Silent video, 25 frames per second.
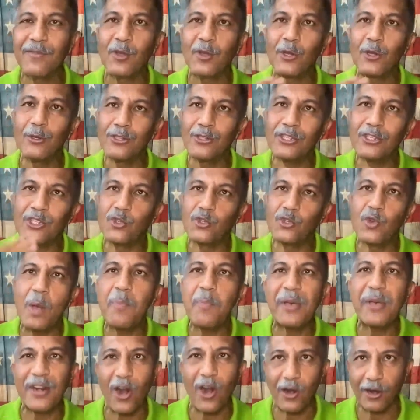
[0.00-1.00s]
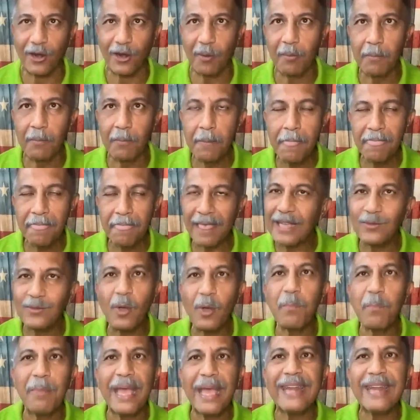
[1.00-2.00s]
Live Good? You just dripping on them. That's
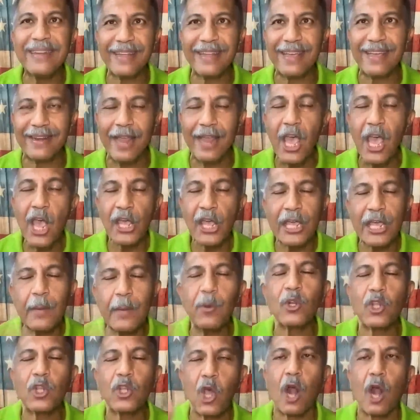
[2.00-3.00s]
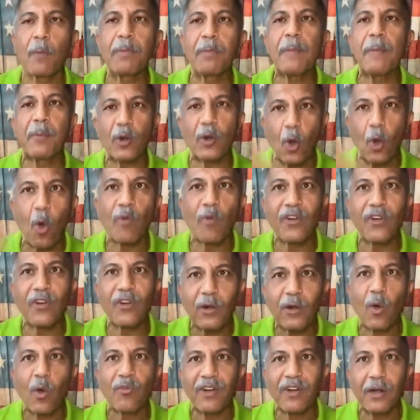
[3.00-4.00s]
what Ben did. He would call people over
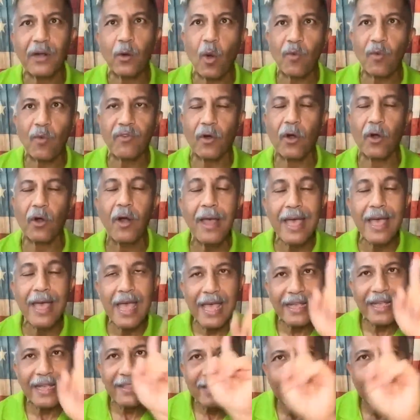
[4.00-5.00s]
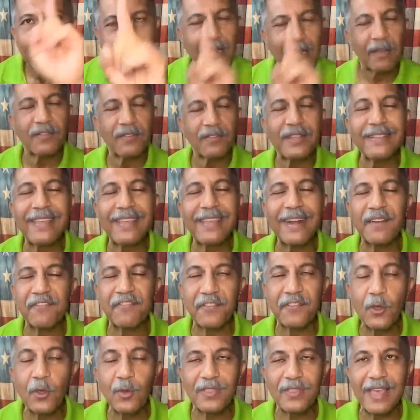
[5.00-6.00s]
and over and over he did a
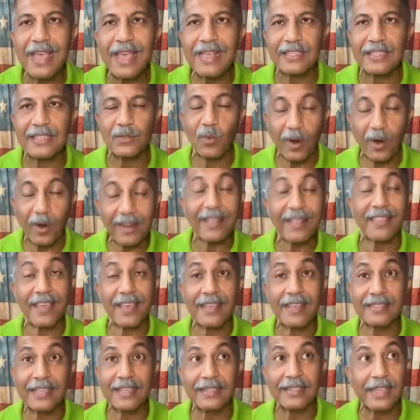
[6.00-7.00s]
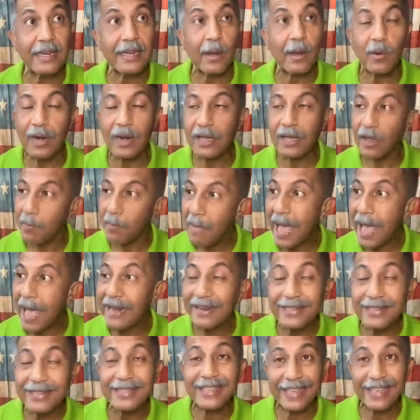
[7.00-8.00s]
few things. One of the things he did, they were like,
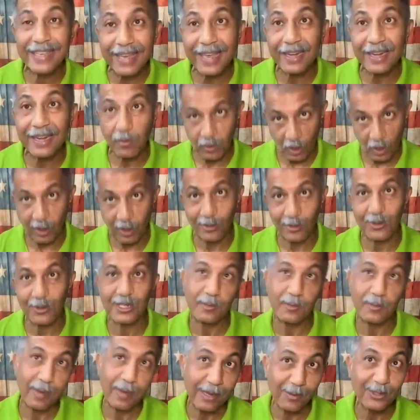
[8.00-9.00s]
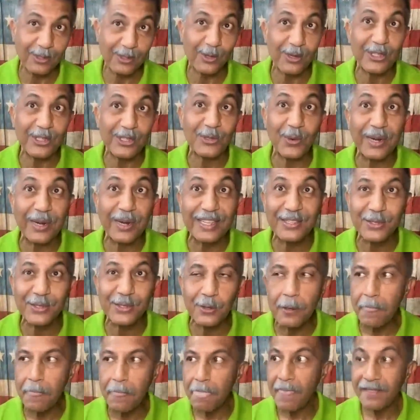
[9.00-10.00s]
man, this kid, with all due respect, was only
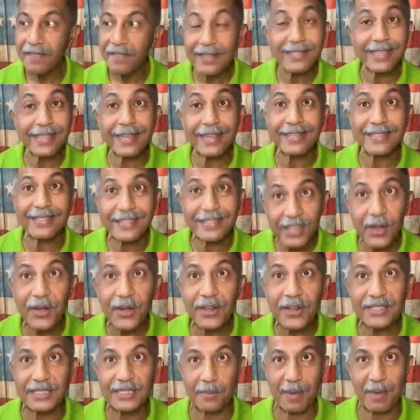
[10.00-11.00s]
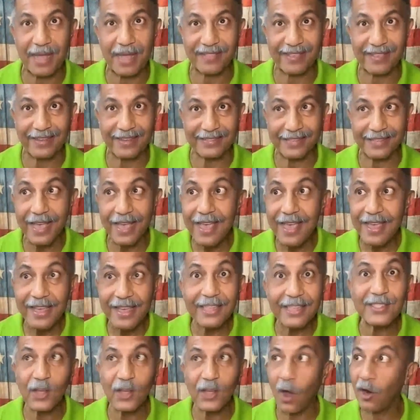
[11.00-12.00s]
22. This kid is serious about this.
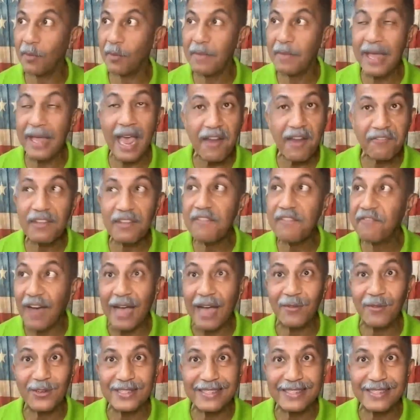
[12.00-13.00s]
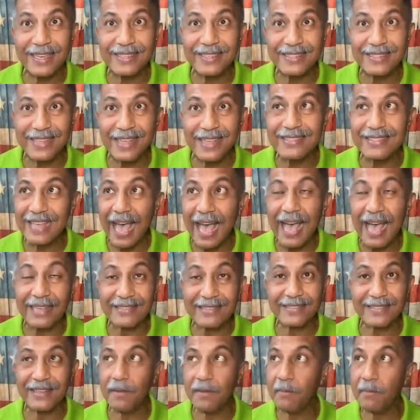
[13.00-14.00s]
He's calling me every five or six days,
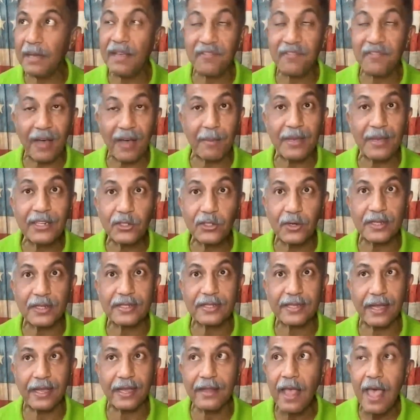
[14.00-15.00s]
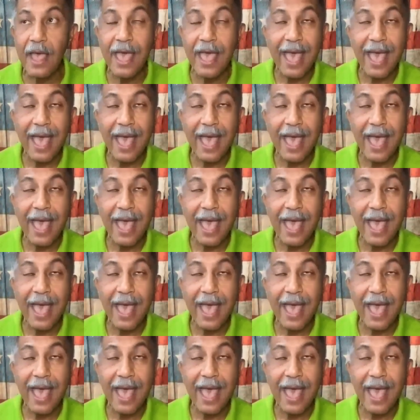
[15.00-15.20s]
asking me if I'm interested.